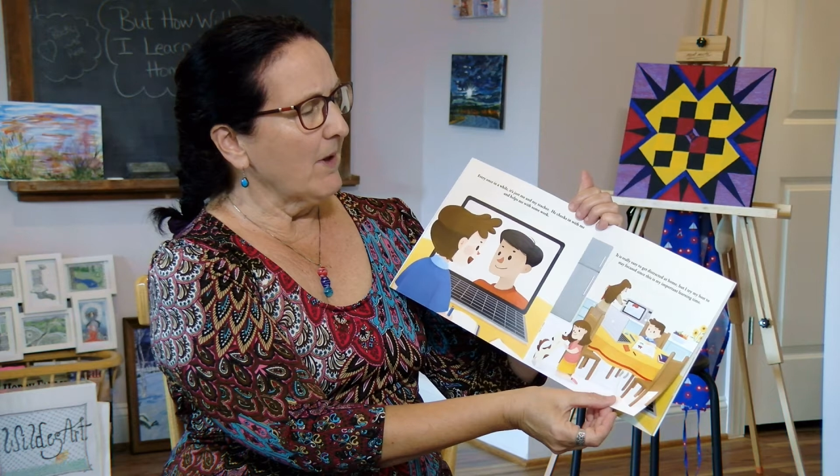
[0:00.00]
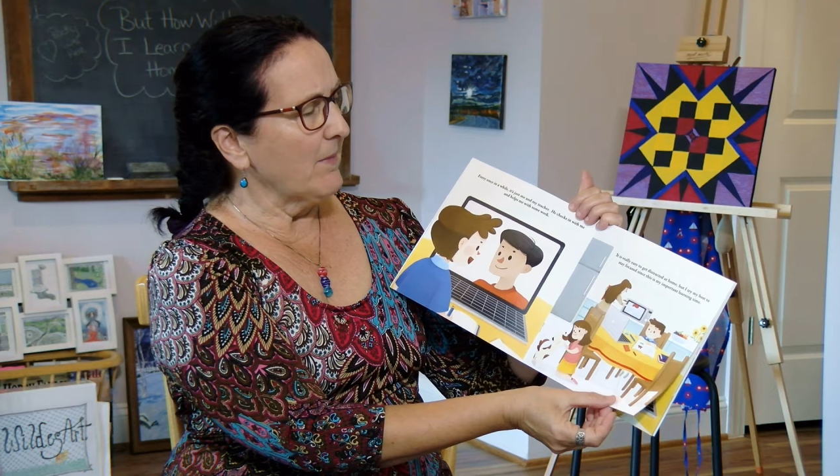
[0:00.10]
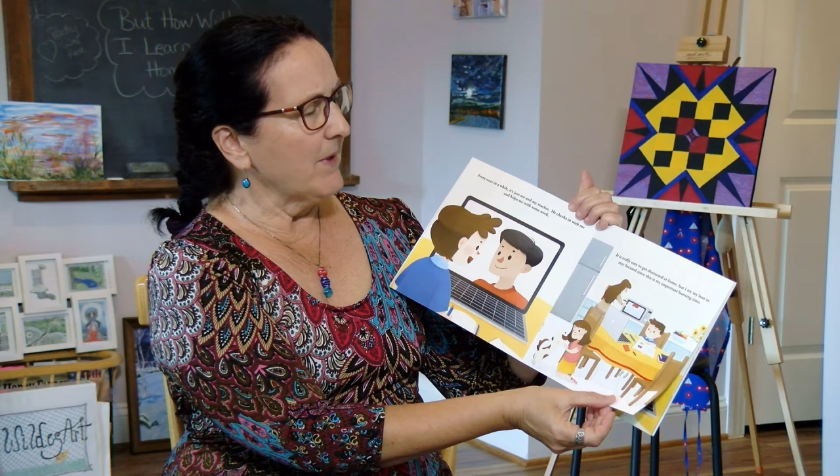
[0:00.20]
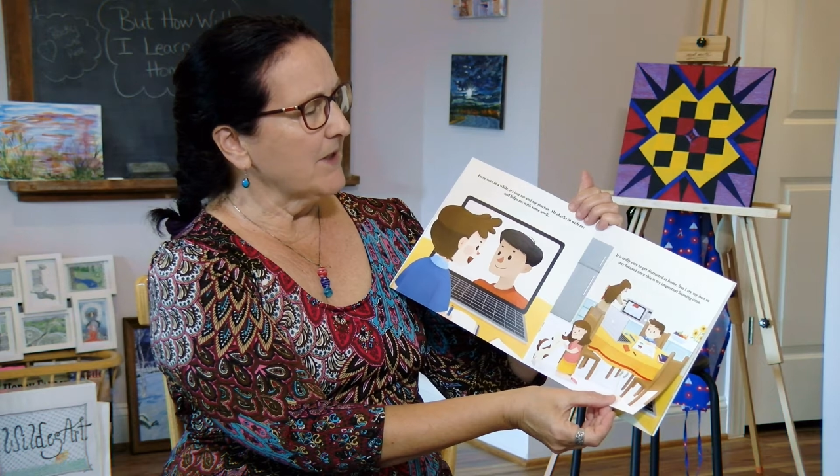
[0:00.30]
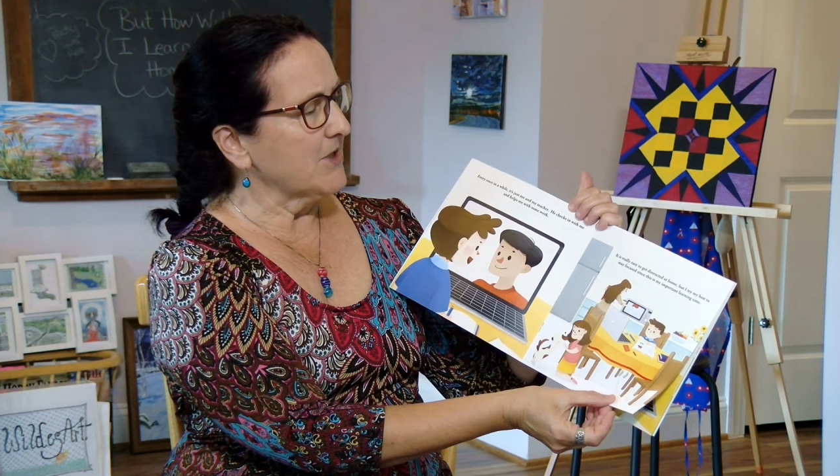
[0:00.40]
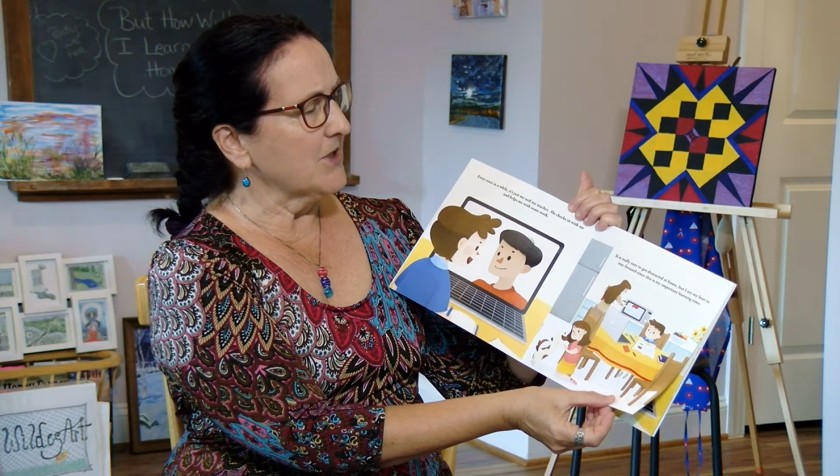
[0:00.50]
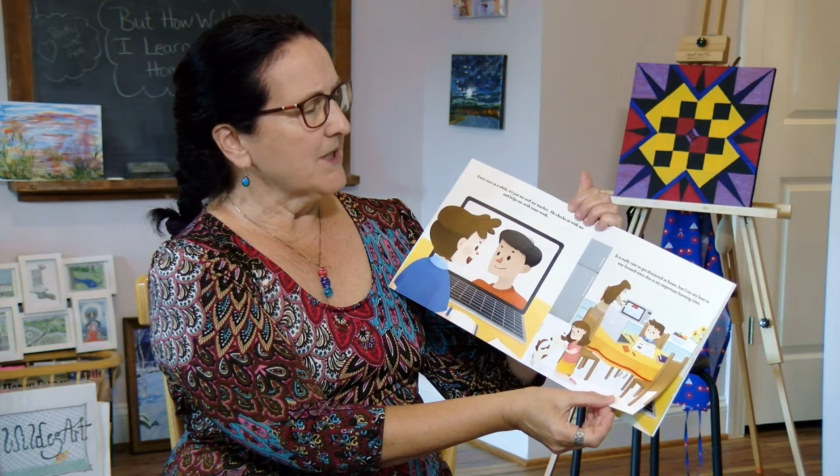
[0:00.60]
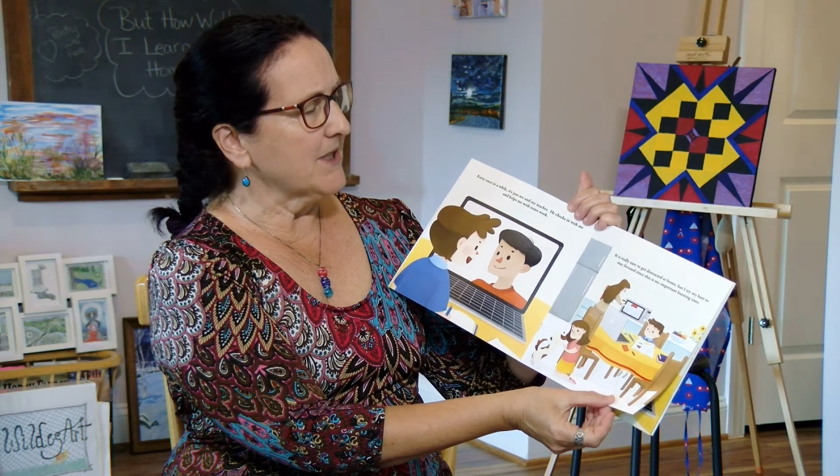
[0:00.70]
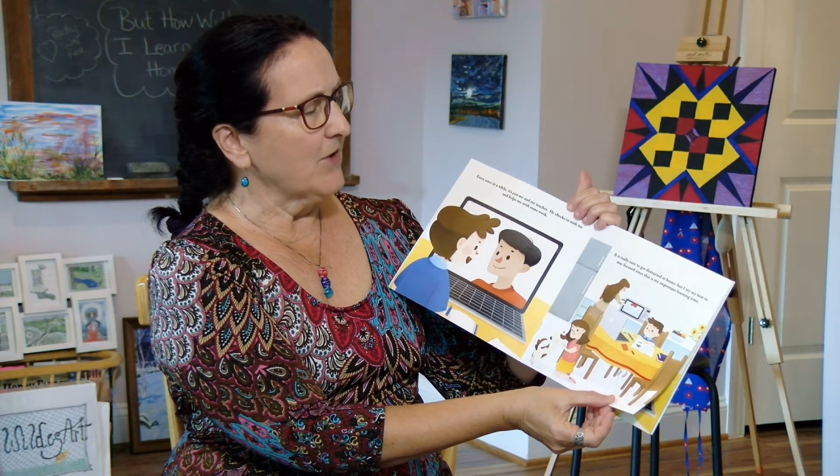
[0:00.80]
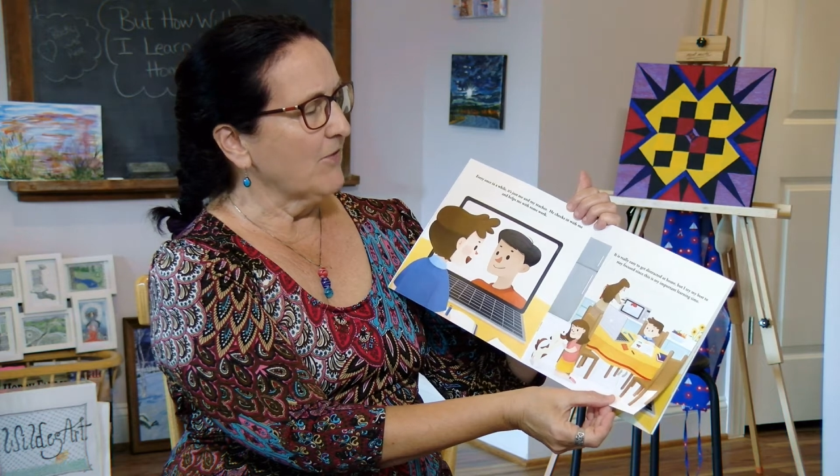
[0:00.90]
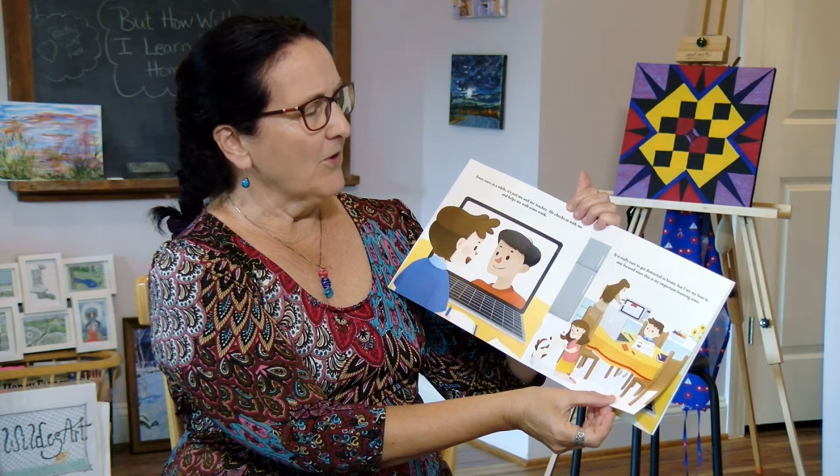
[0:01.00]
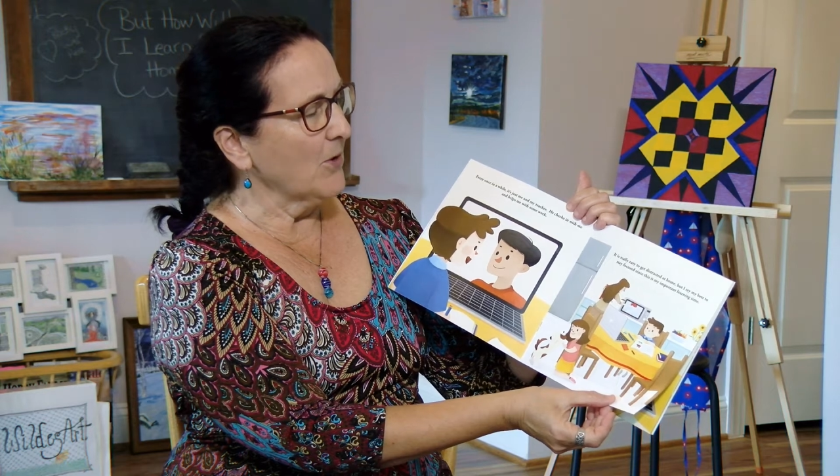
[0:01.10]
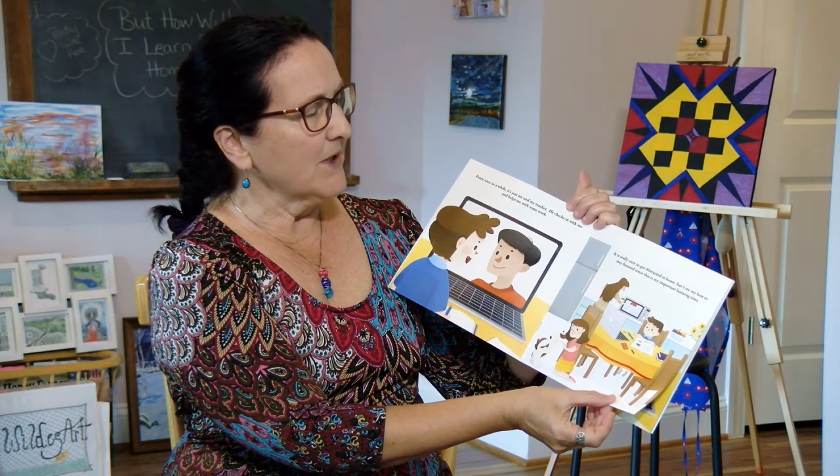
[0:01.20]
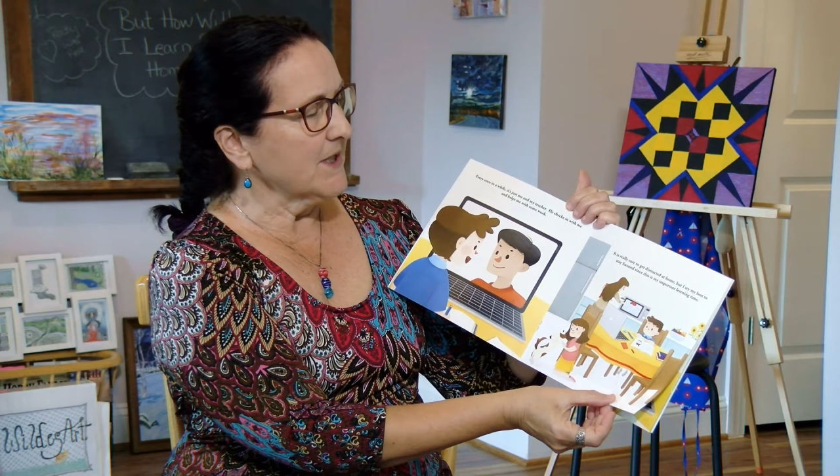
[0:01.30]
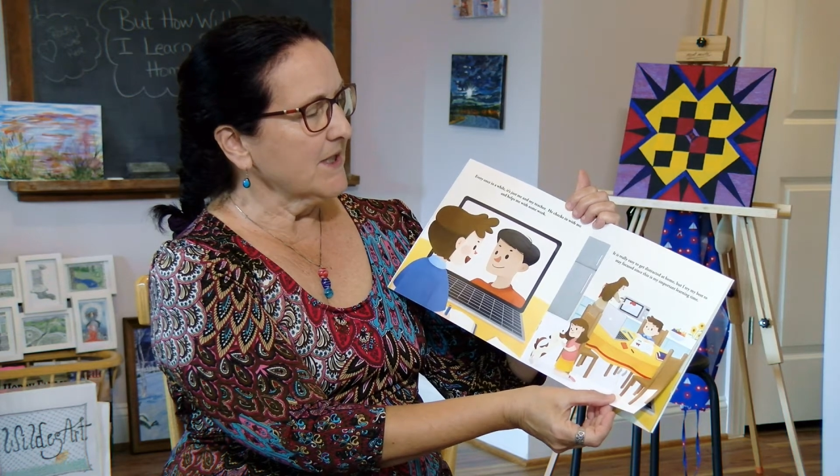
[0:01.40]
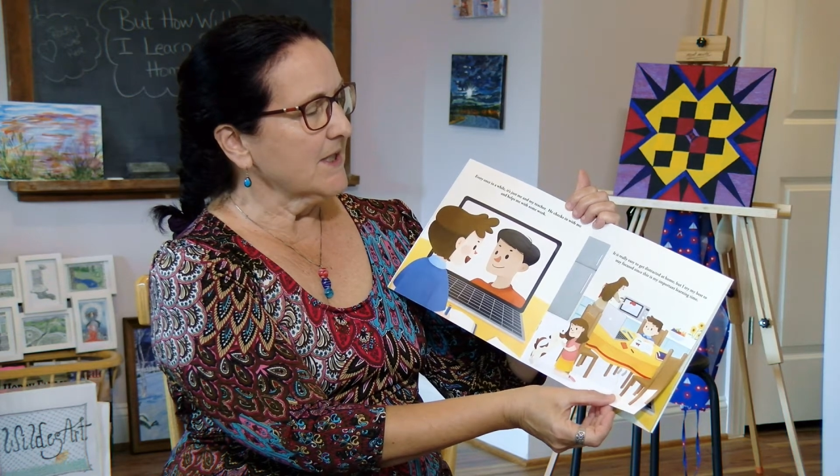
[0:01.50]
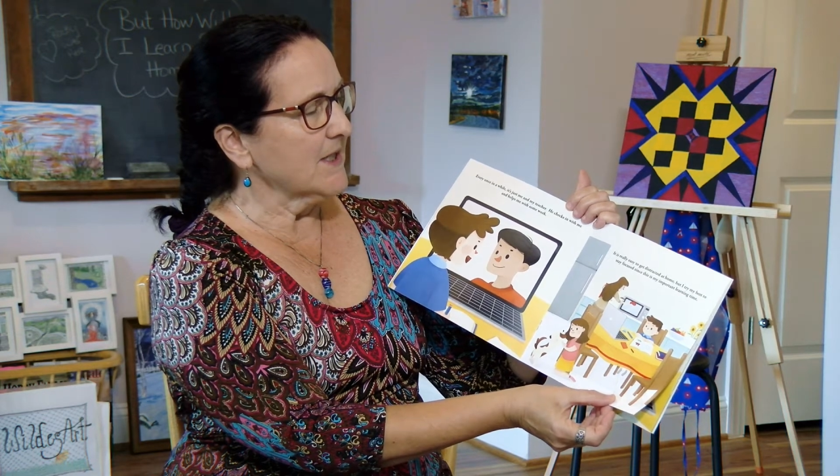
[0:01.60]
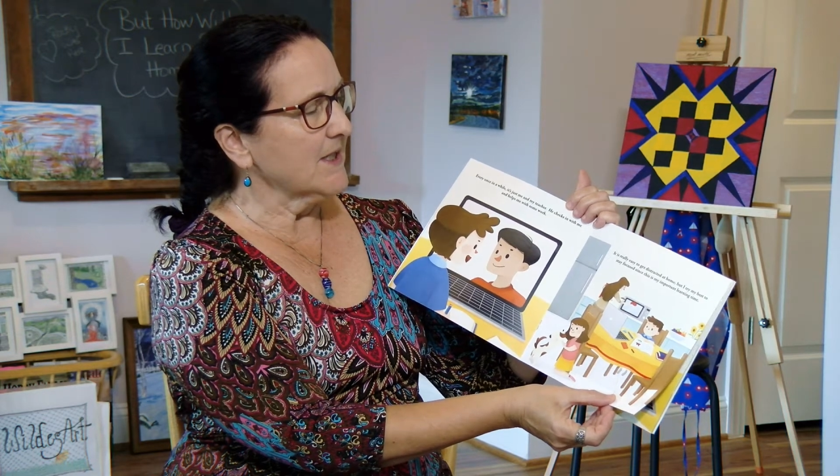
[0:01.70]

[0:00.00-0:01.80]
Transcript: my best to stay focused